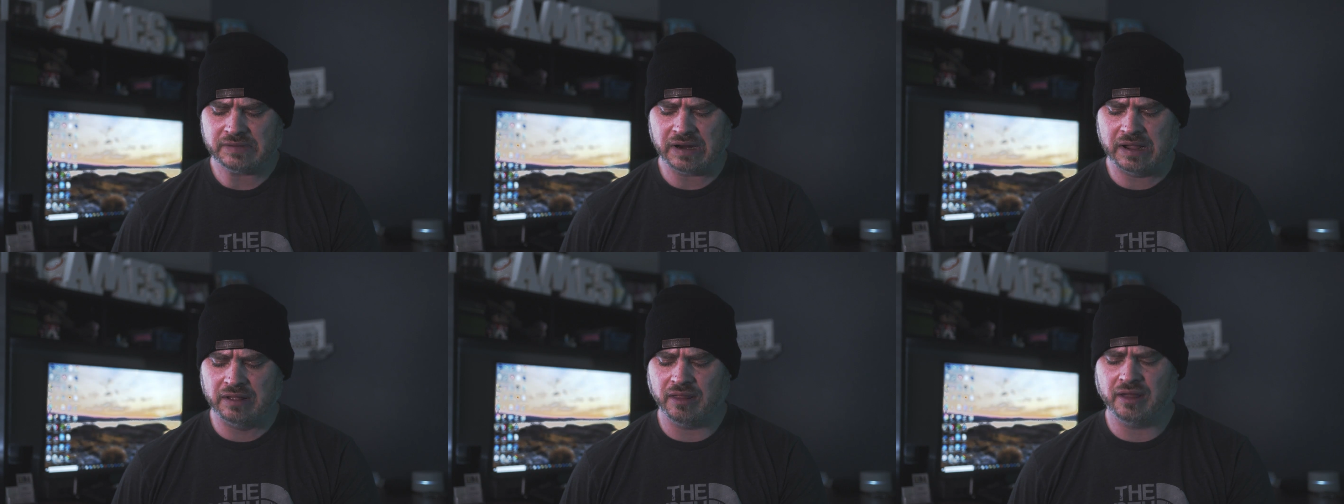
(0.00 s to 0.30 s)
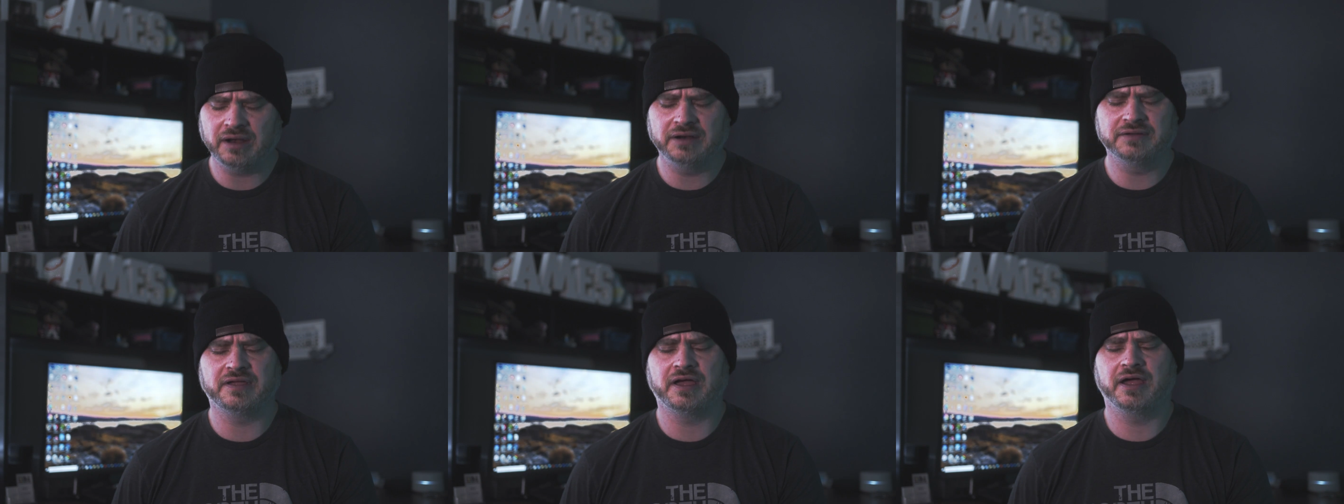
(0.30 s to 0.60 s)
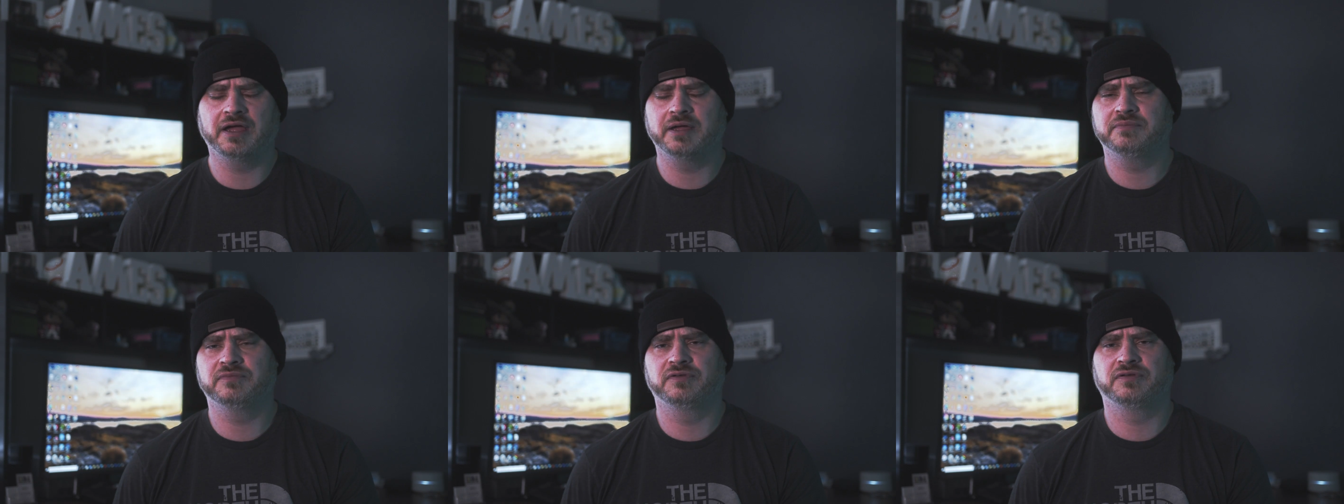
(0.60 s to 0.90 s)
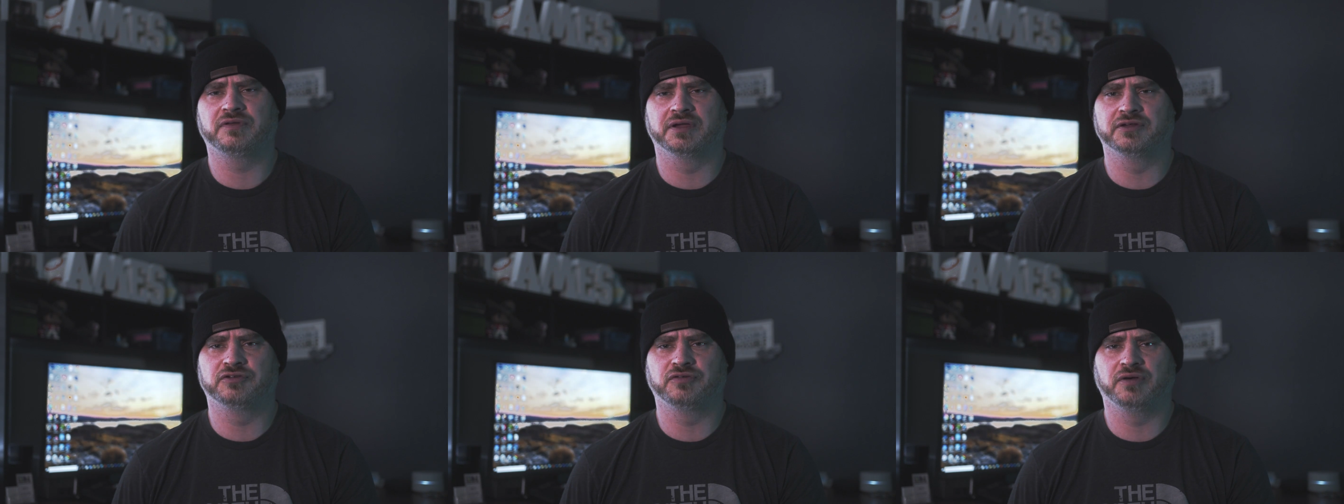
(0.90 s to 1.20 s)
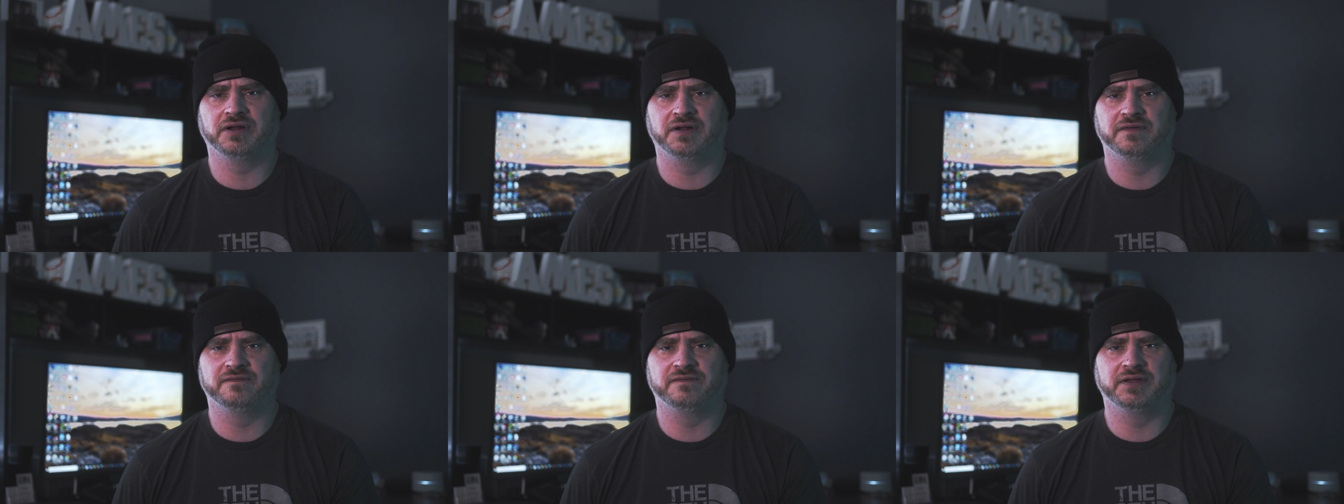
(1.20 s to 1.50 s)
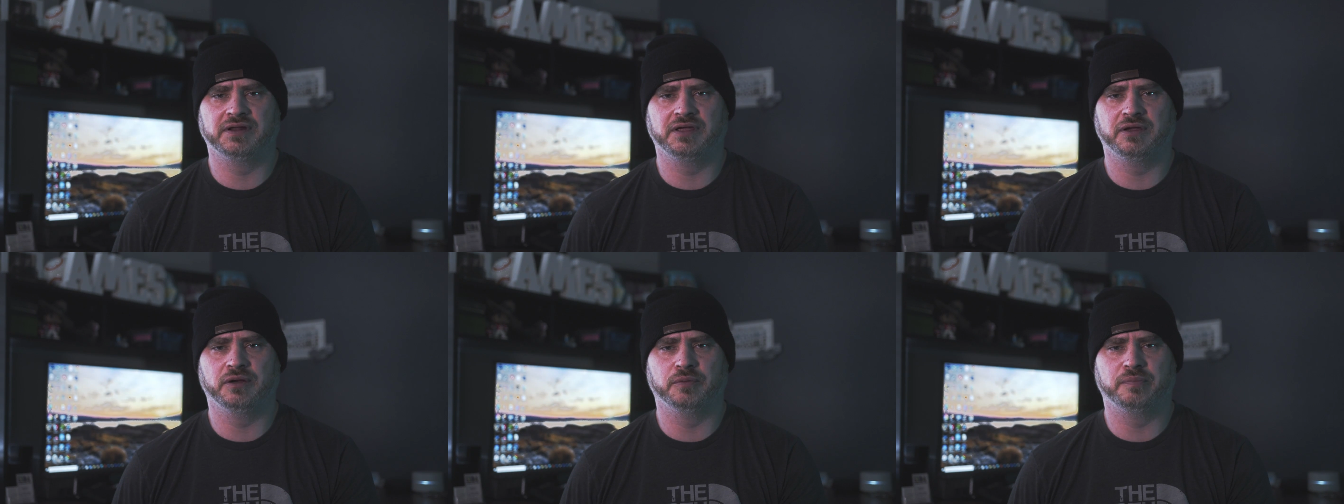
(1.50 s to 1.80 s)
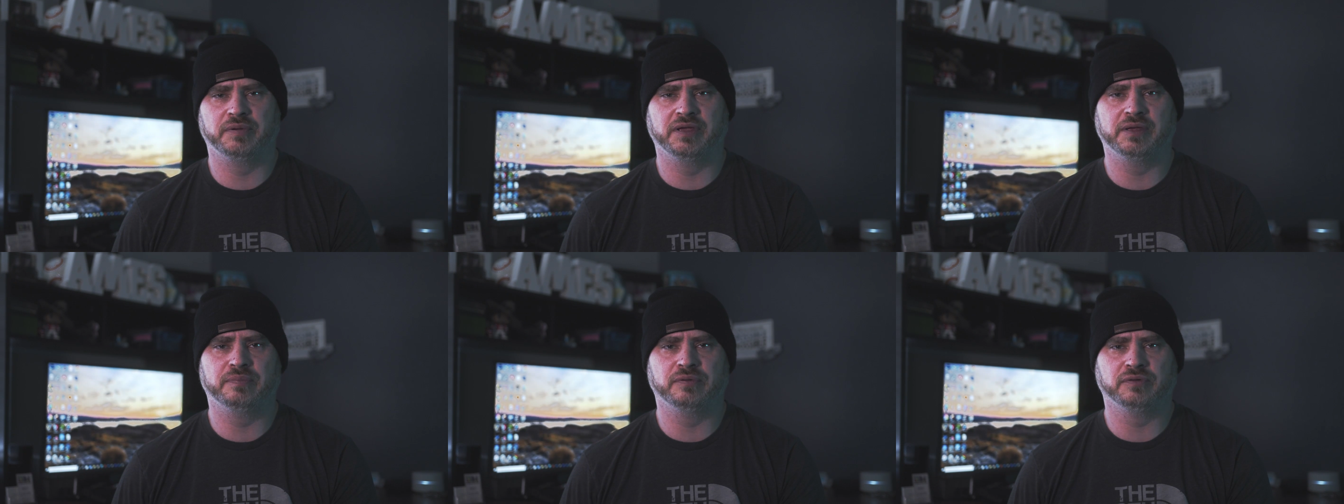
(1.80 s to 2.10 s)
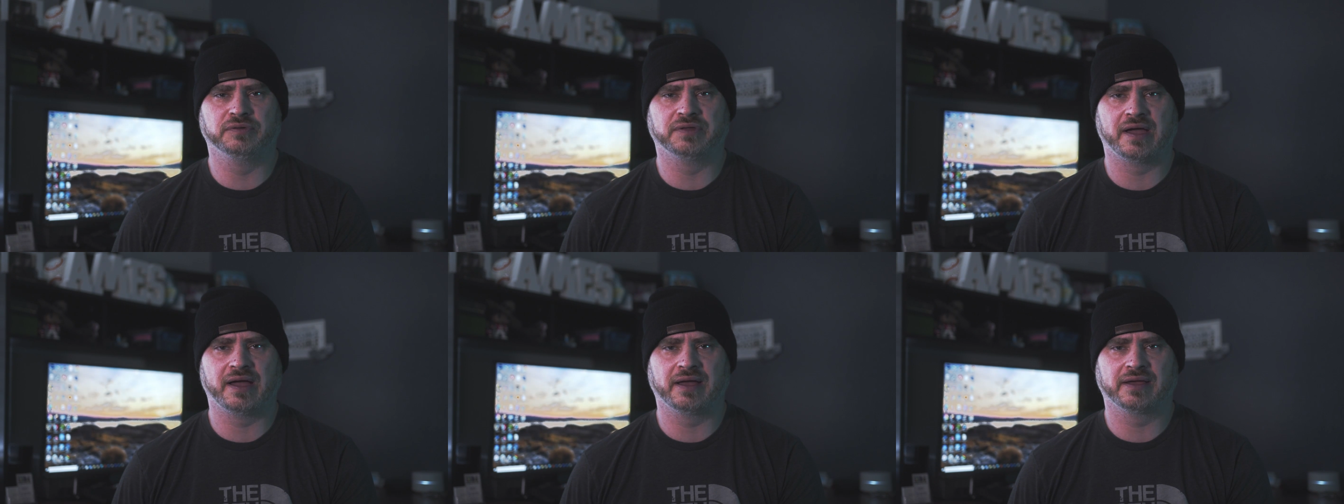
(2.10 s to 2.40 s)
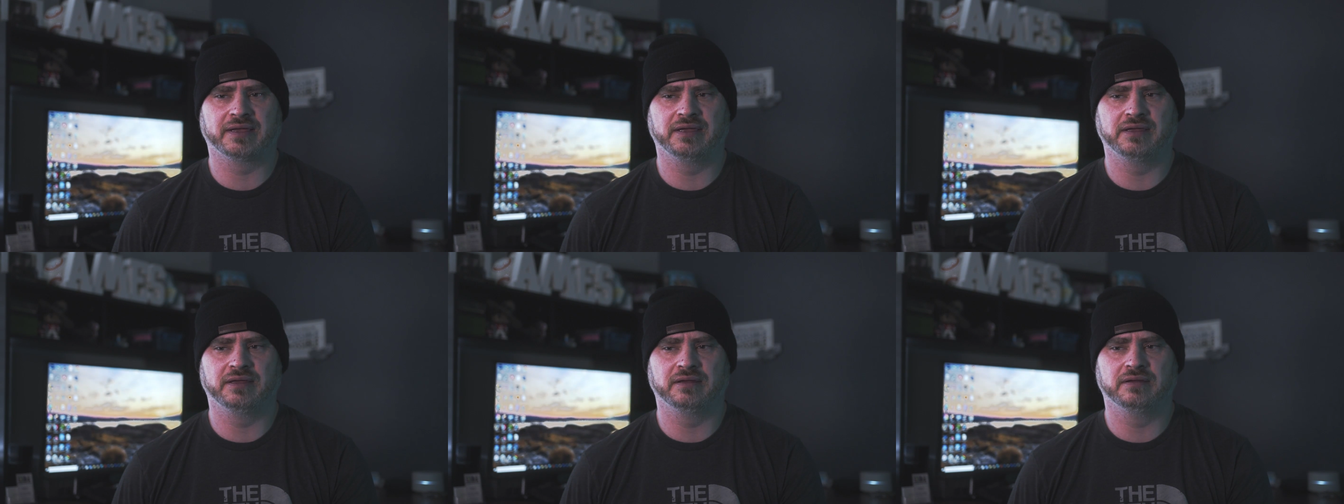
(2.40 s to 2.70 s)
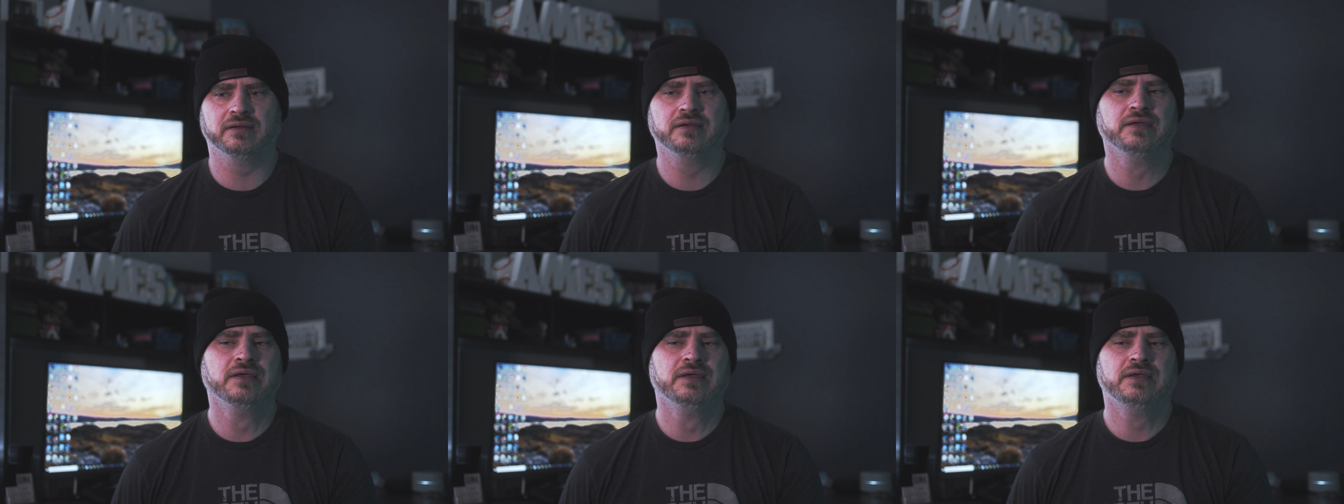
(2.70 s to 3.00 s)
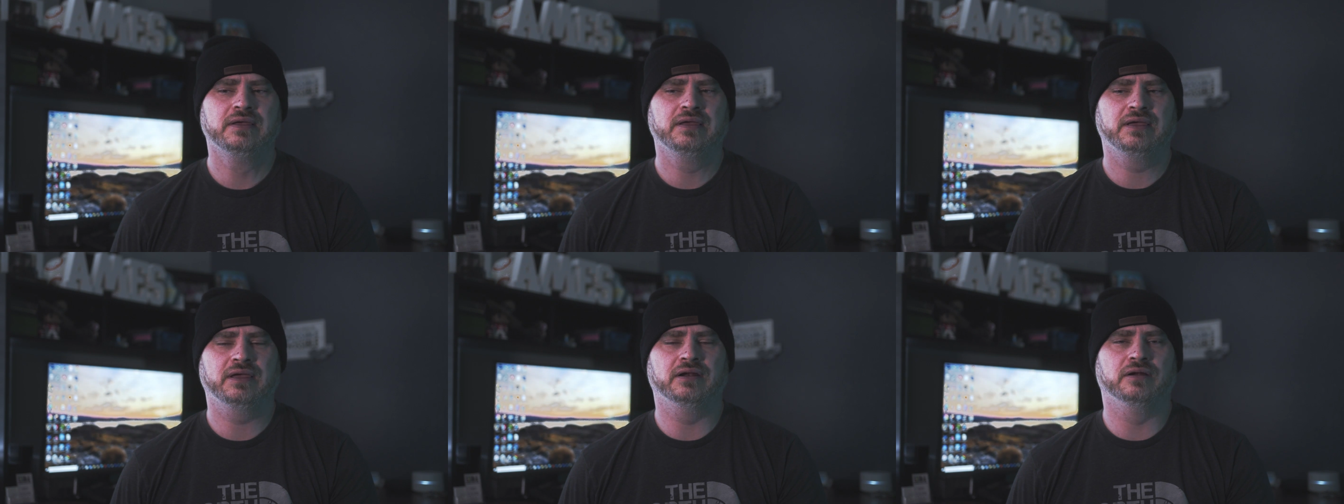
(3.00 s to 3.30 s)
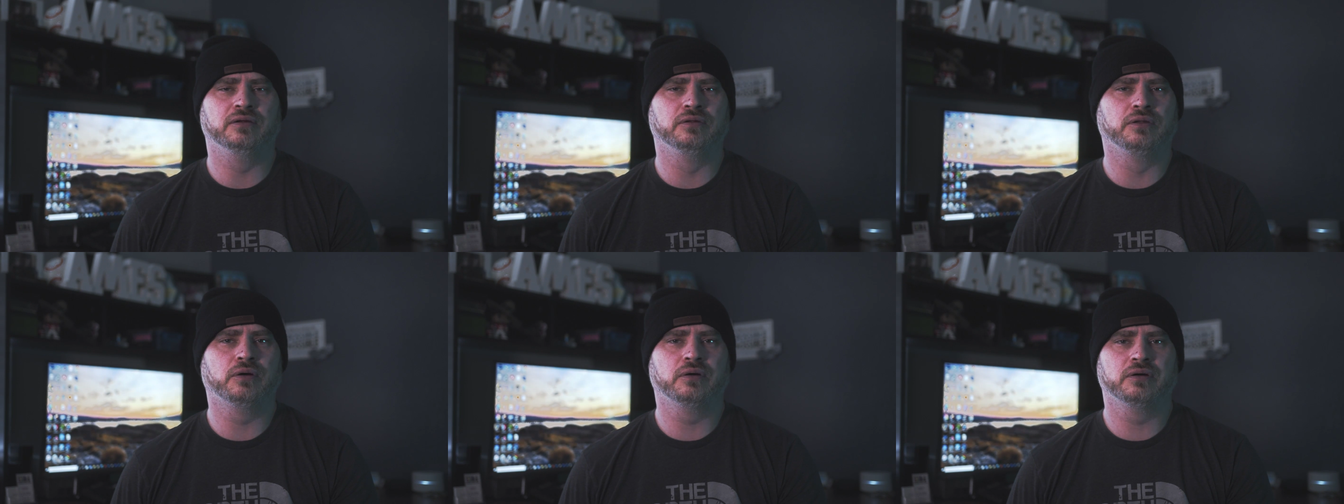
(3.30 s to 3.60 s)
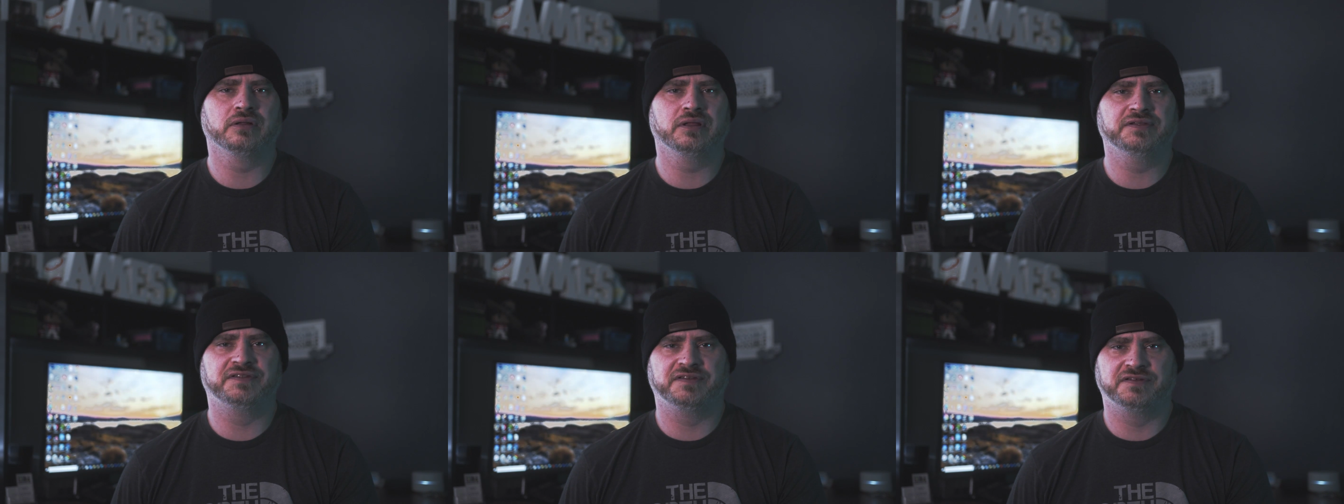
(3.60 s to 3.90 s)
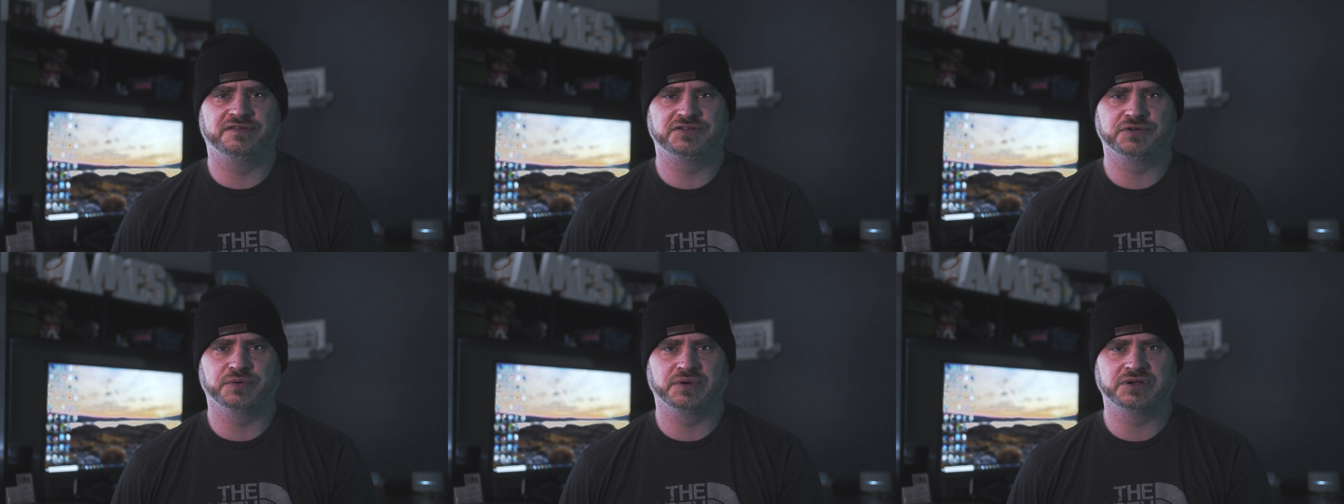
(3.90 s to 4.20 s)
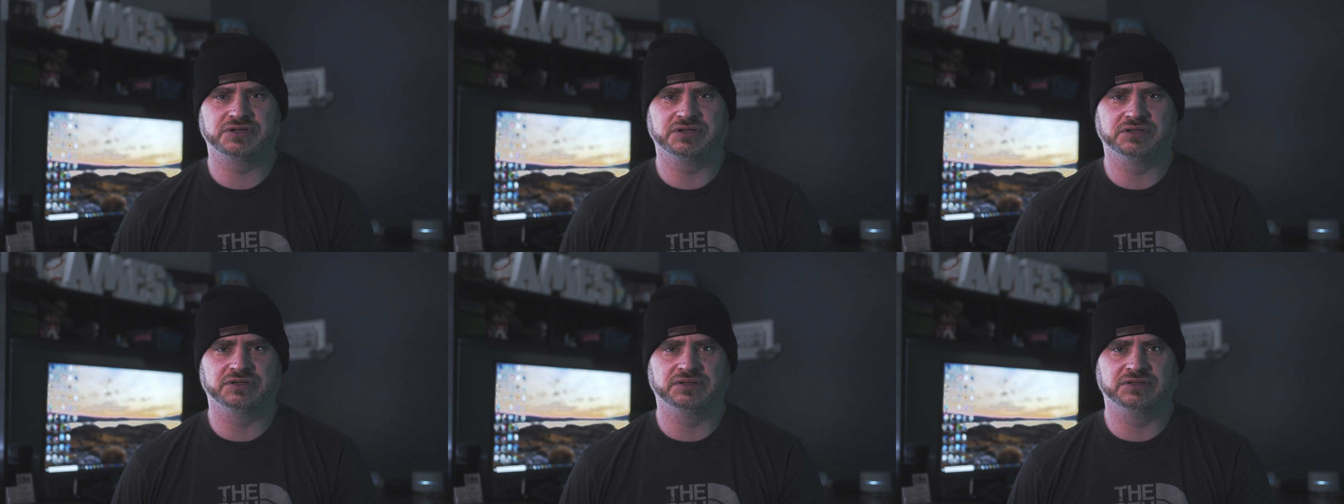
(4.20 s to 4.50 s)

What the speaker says: lot of times, like trying to video people talking in a lower lit situation,